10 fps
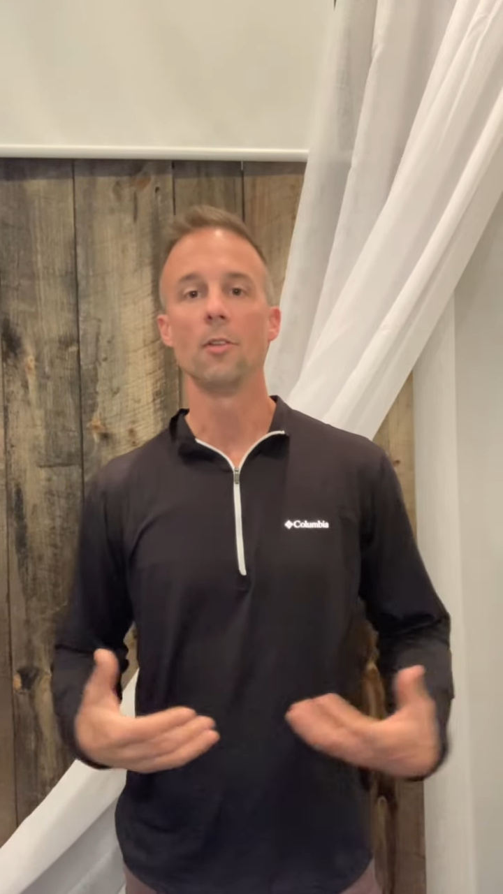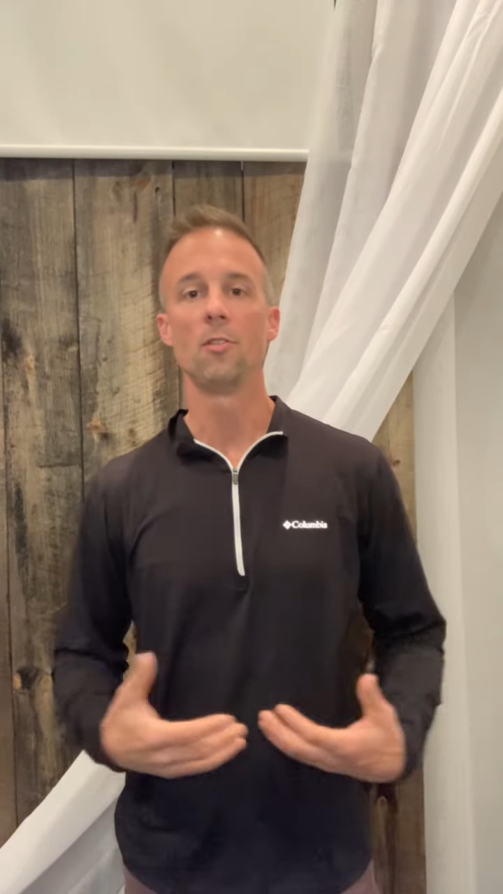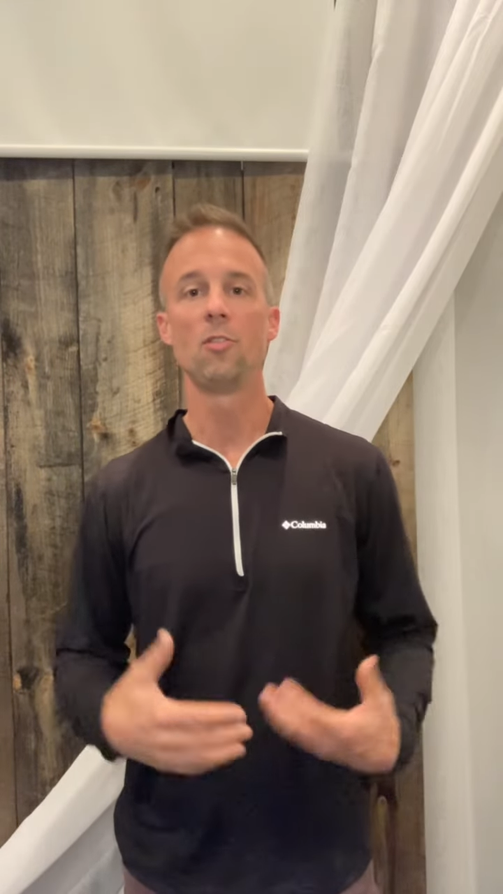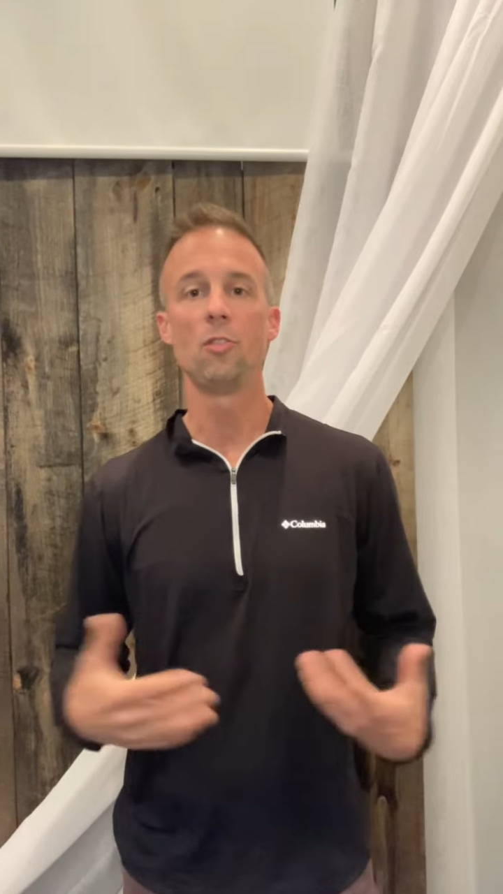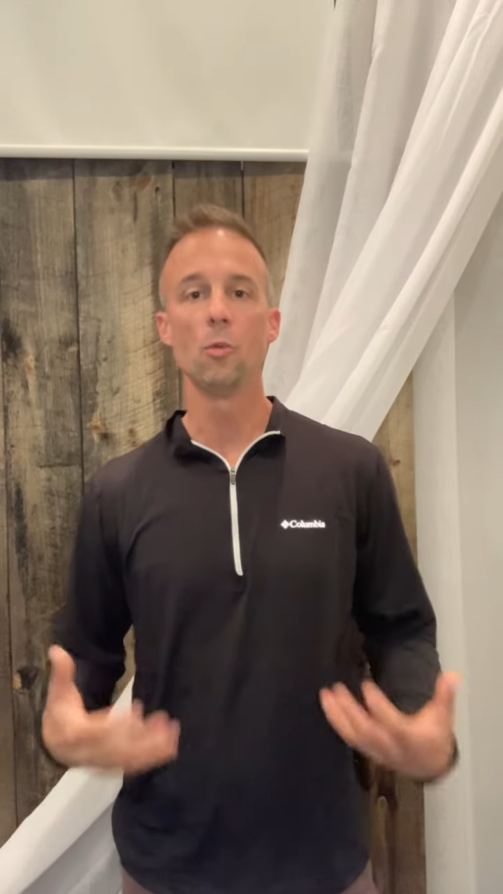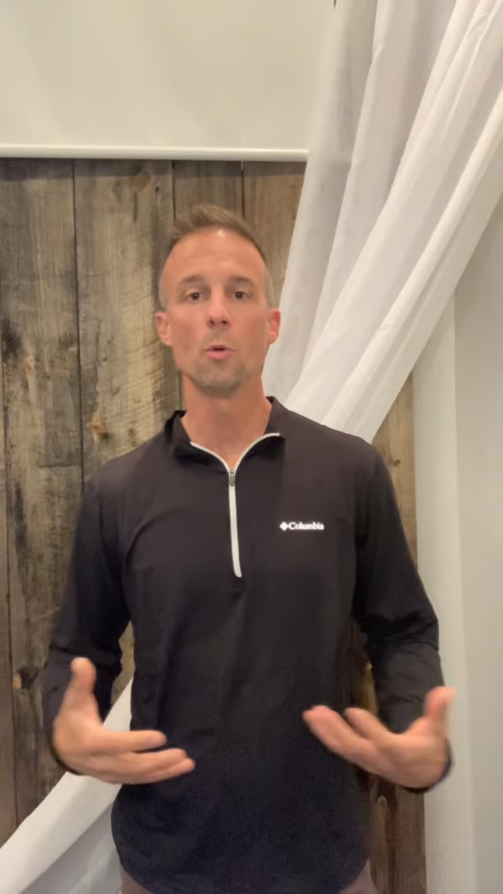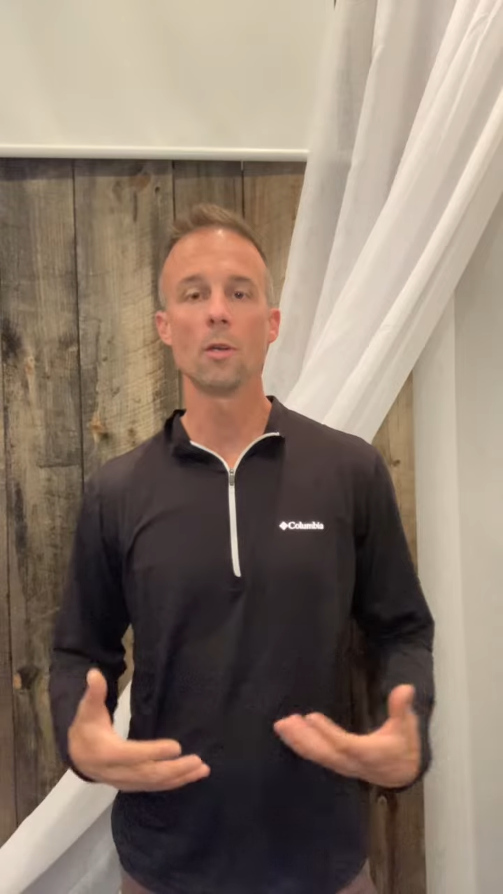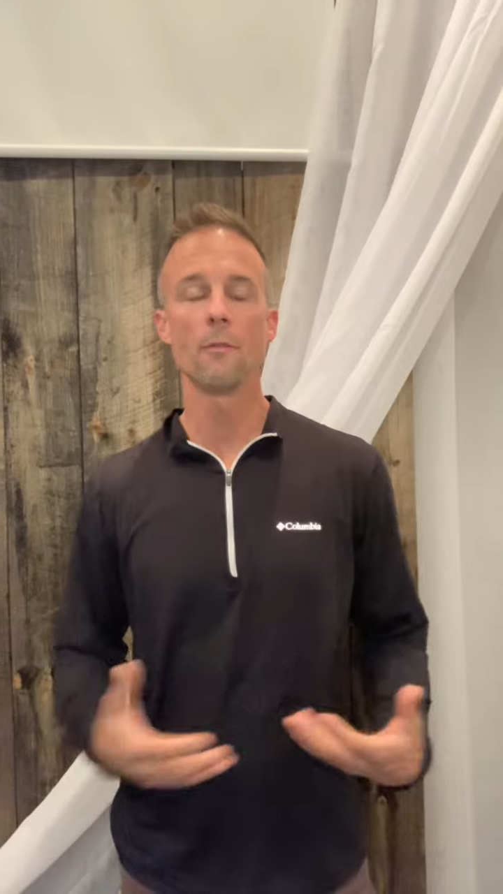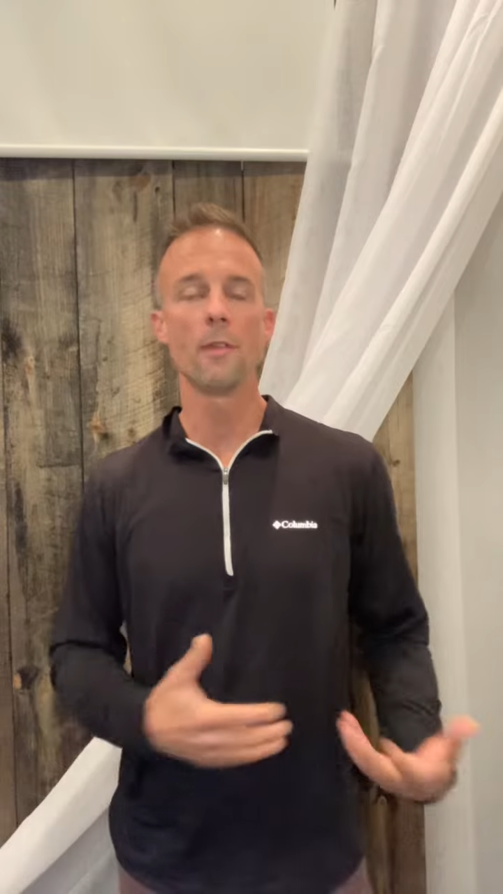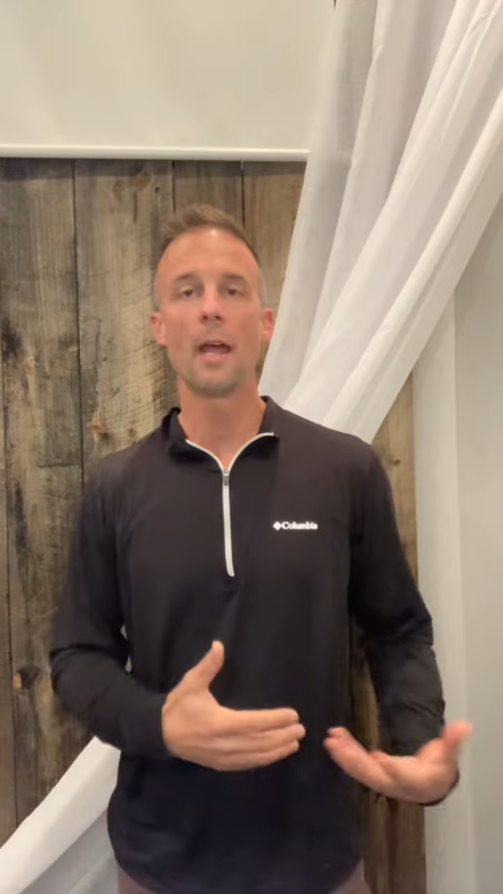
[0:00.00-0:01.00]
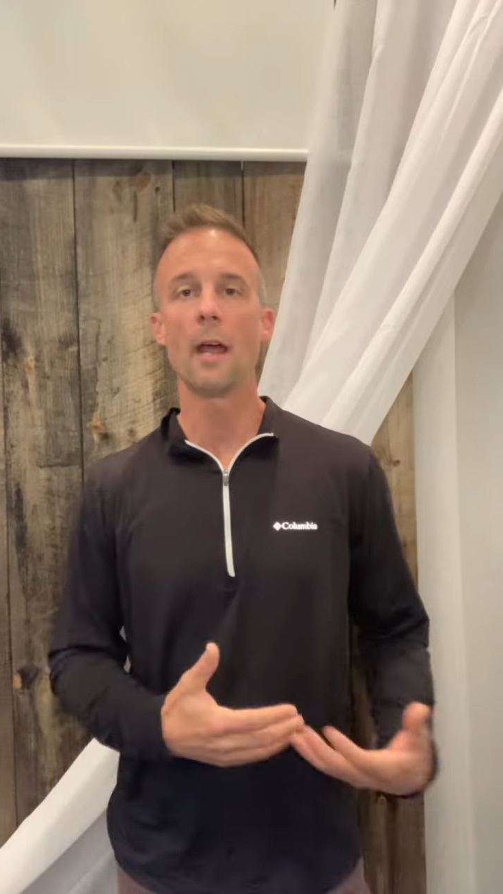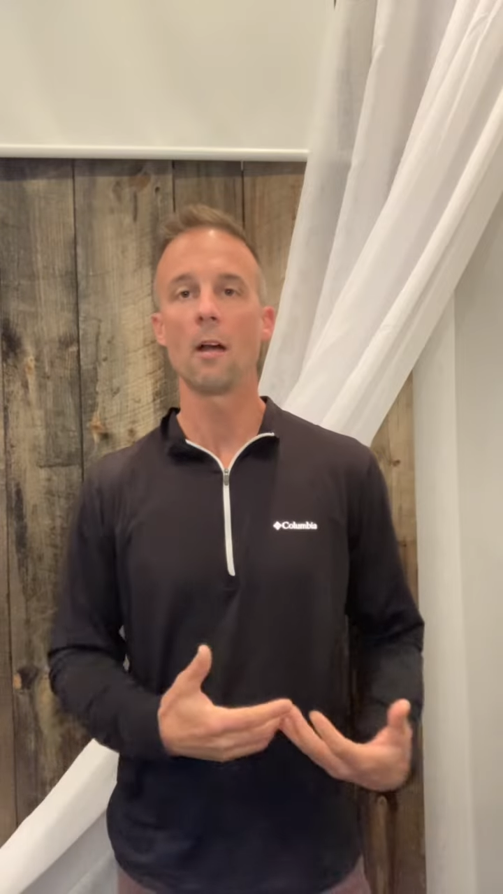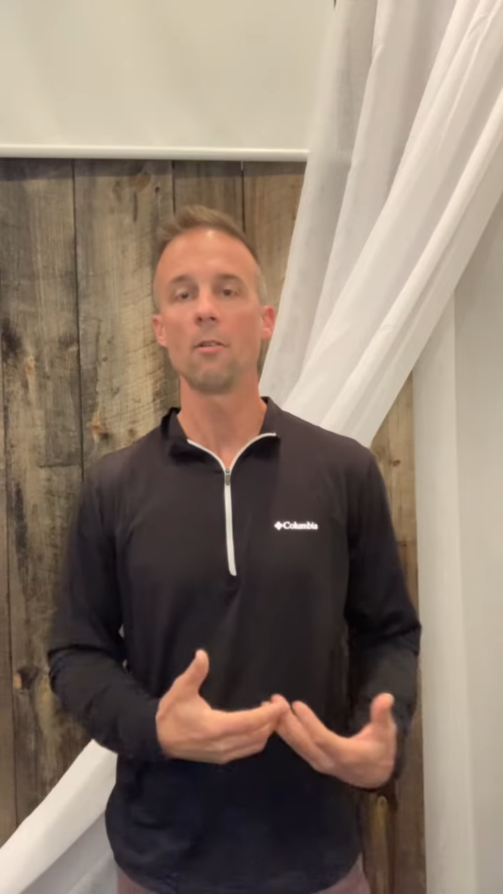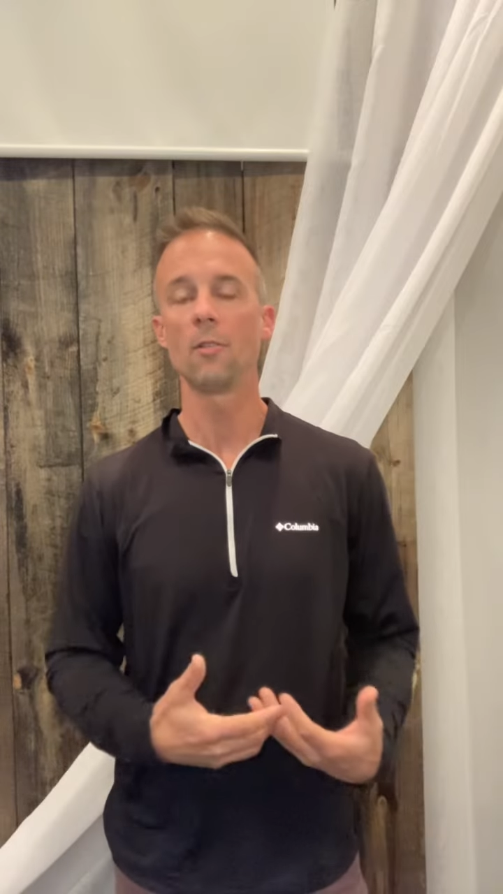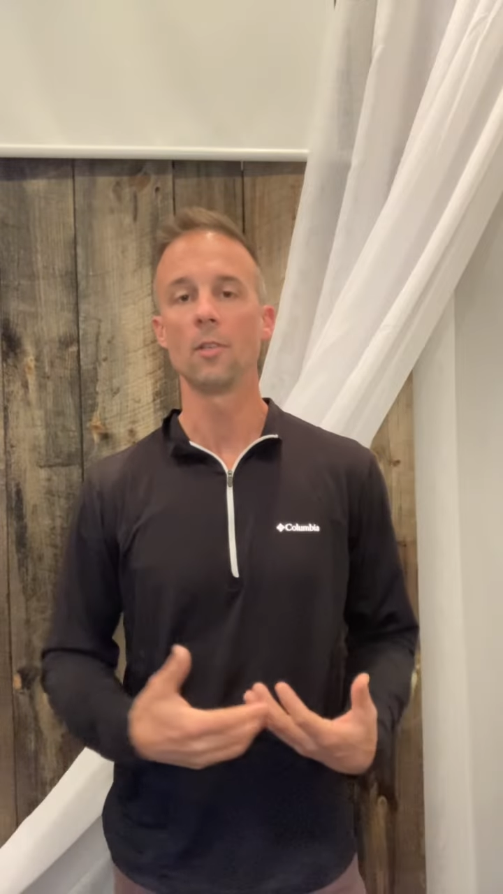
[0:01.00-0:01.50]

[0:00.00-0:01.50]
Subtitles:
steward of the house